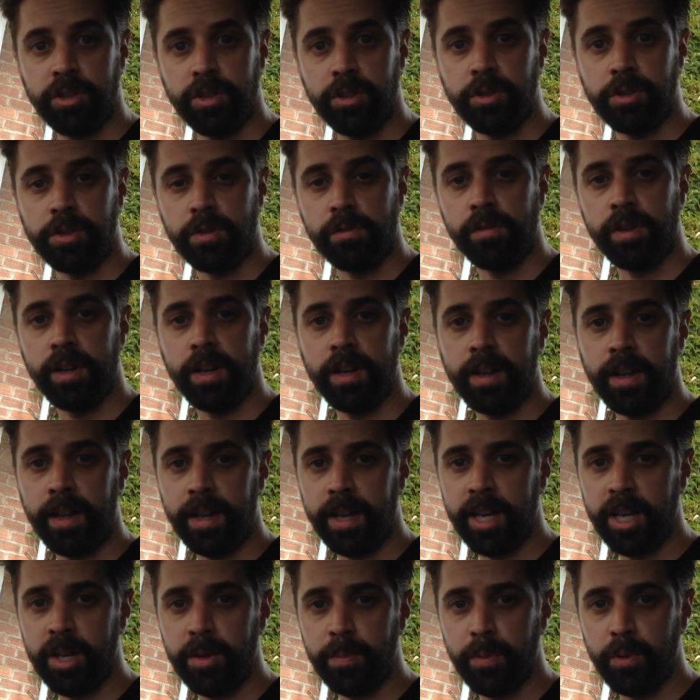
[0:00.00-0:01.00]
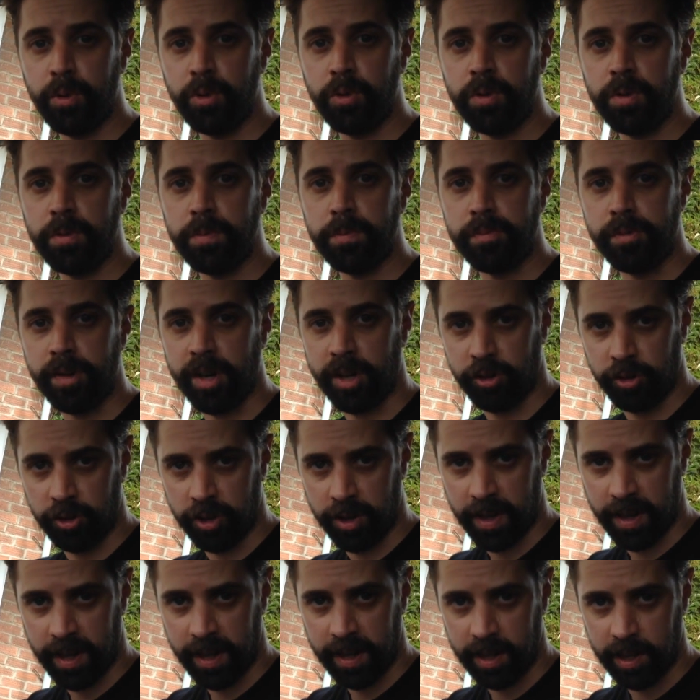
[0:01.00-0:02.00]
use a reliable pressure
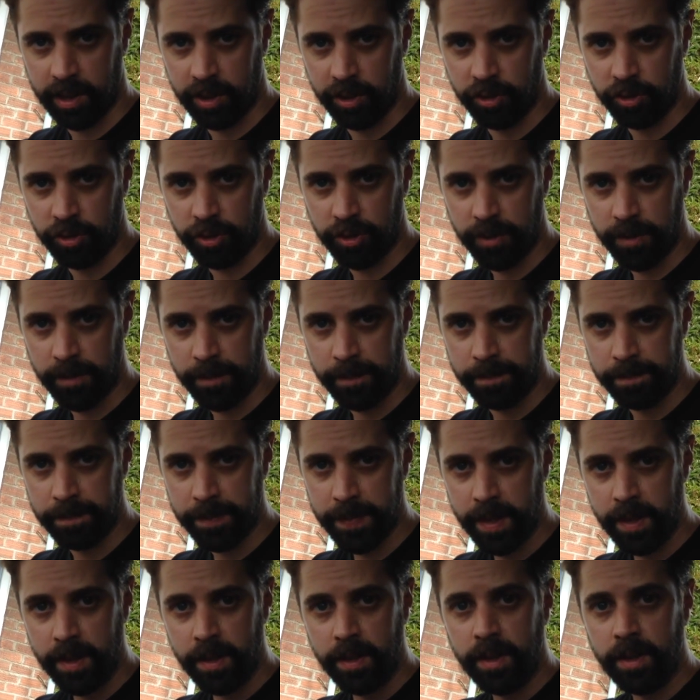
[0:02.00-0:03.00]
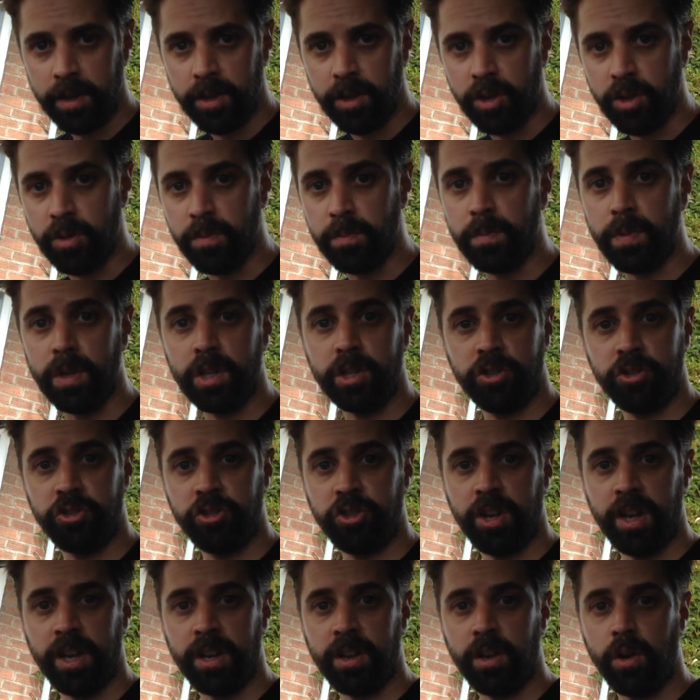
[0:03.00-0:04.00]
gauge. You must
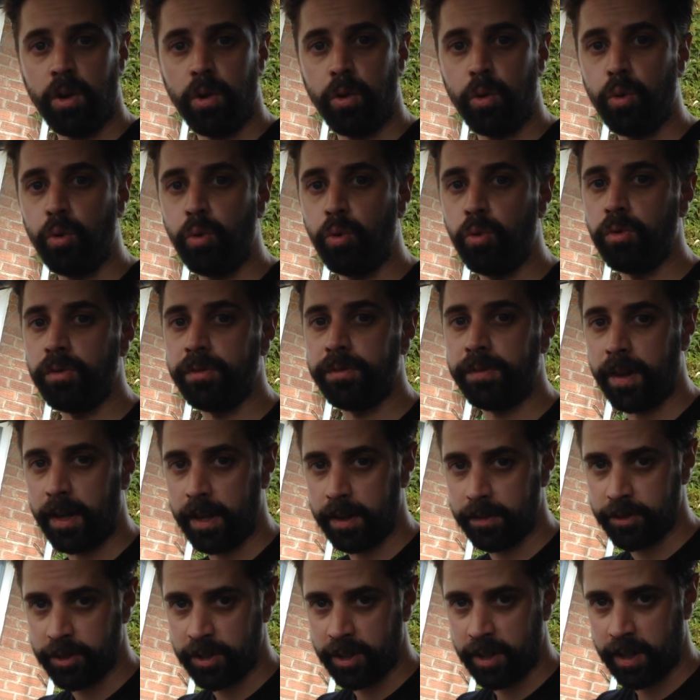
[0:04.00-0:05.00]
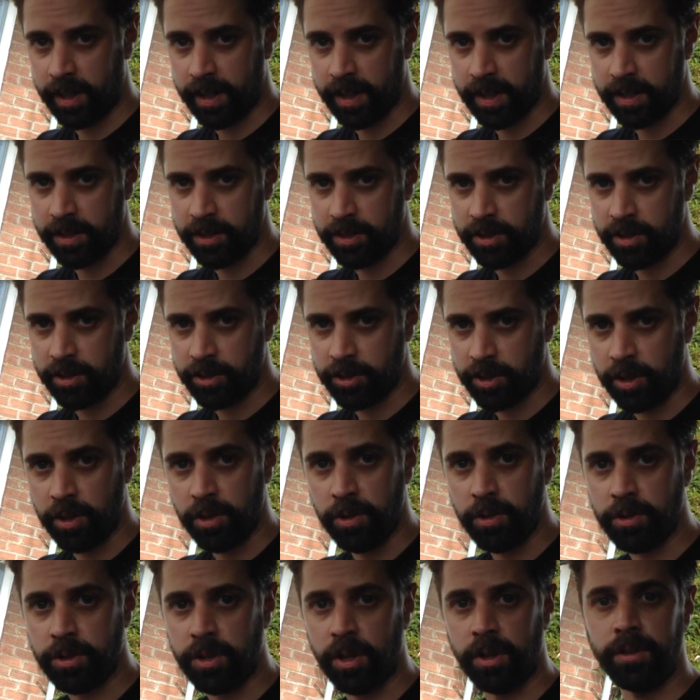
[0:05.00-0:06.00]
check all 5 tyres so
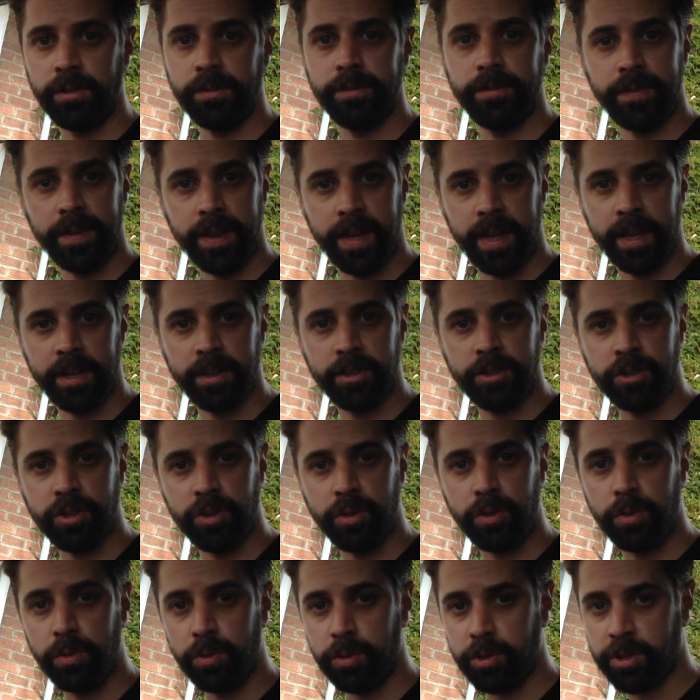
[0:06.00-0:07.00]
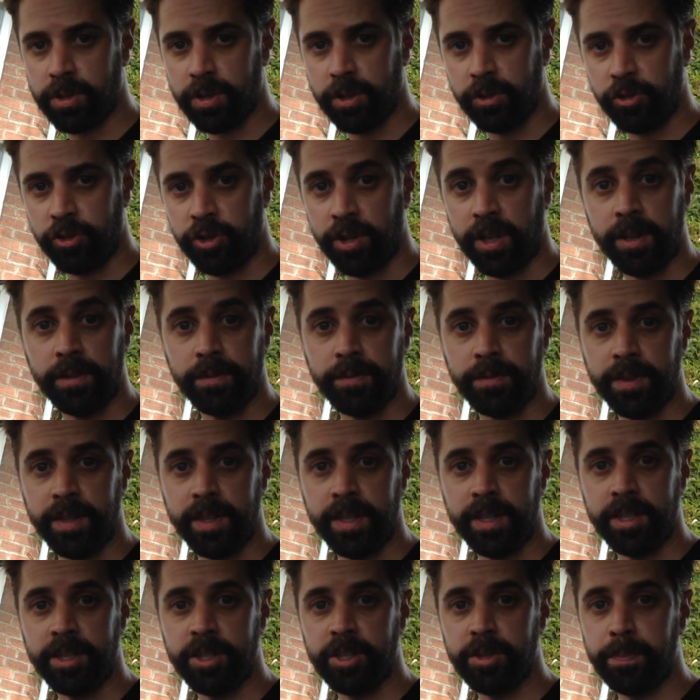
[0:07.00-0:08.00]
you don't forget to also check
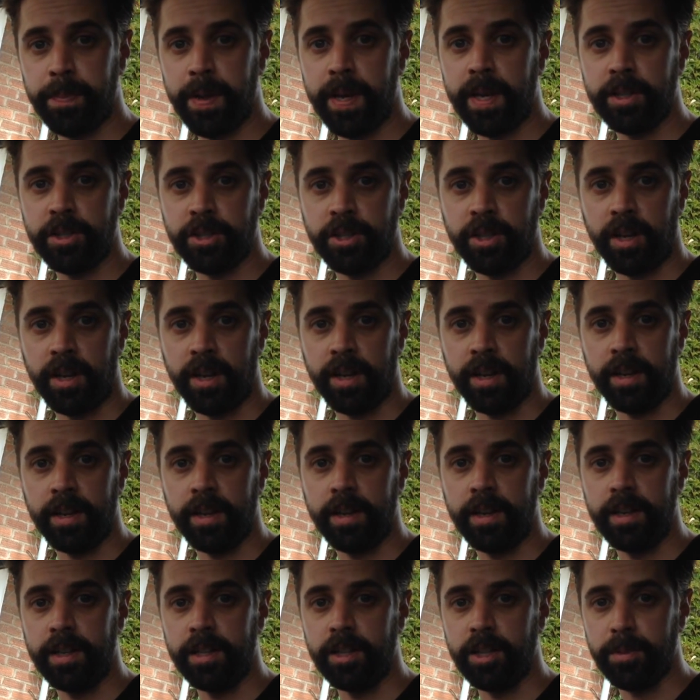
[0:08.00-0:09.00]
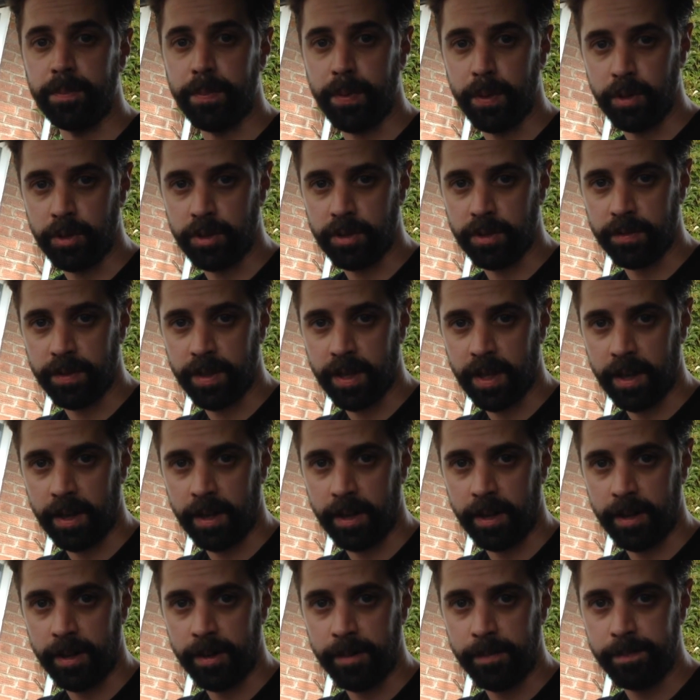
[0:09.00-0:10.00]
the spare tyre in the boot of the
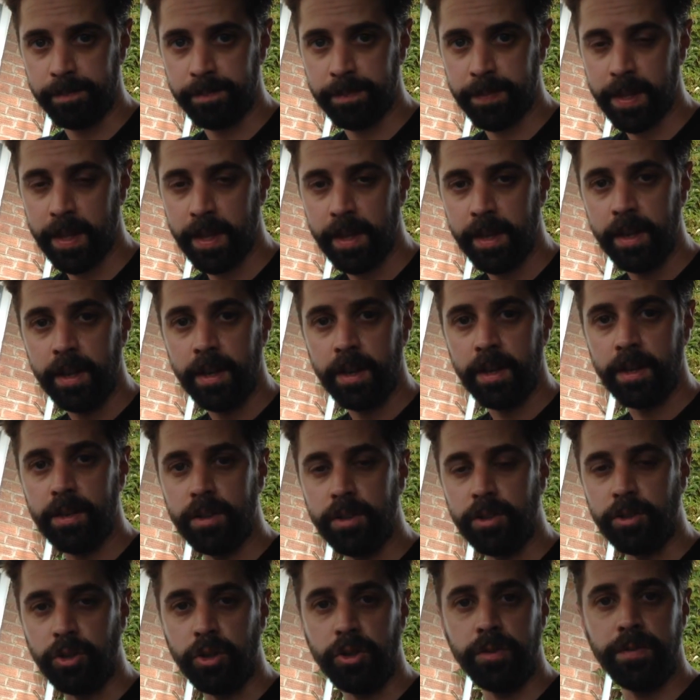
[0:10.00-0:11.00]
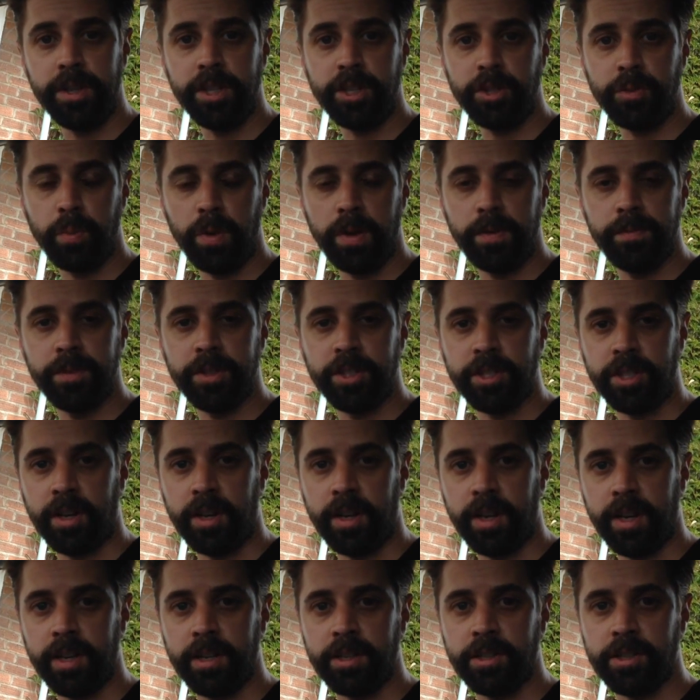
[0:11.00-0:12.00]
car. Do this when the
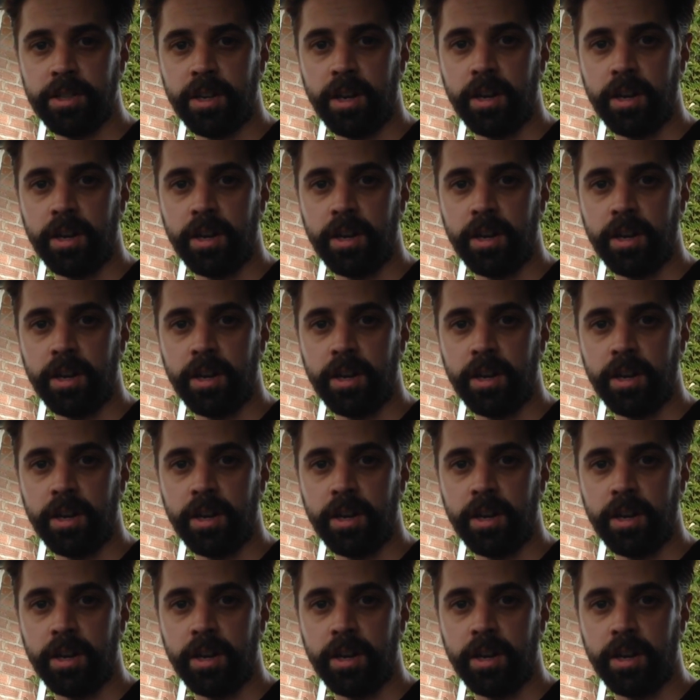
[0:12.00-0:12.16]
tyres